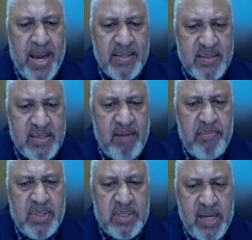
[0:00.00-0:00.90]
Past
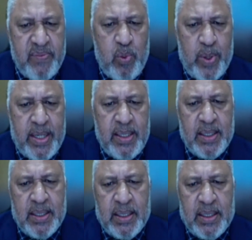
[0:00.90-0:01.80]
governments gave away
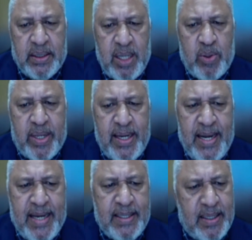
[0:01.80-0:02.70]
Tauke
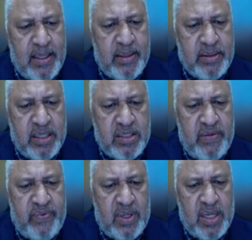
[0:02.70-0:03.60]
land under the
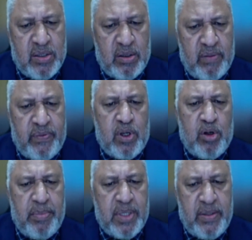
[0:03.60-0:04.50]
justification of
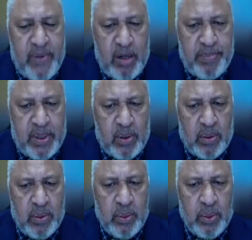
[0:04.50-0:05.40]
economic development.
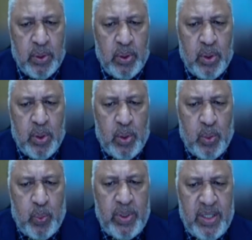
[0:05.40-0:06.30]

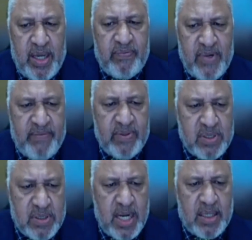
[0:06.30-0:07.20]
We have never
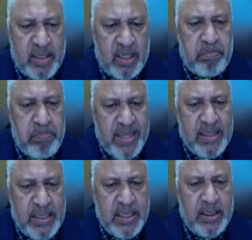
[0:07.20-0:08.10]
struck that
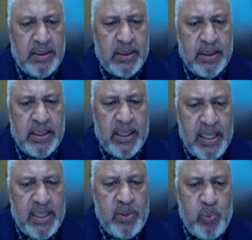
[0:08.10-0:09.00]
bad deal,
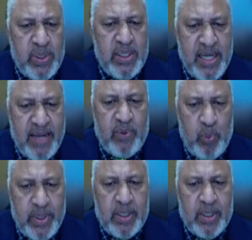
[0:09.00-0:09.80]
and we never